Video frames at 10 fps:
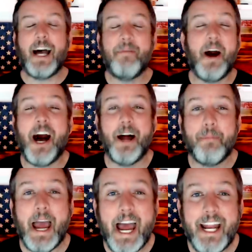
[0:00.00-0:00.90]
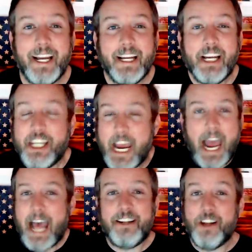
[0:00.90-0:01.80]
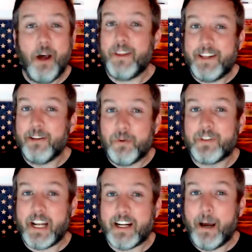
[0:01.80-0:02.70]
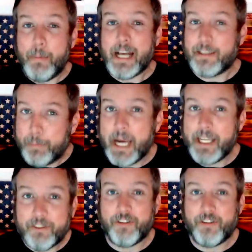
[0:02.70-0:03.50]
Come on, man. You had to know that this was gonna come back to bite you,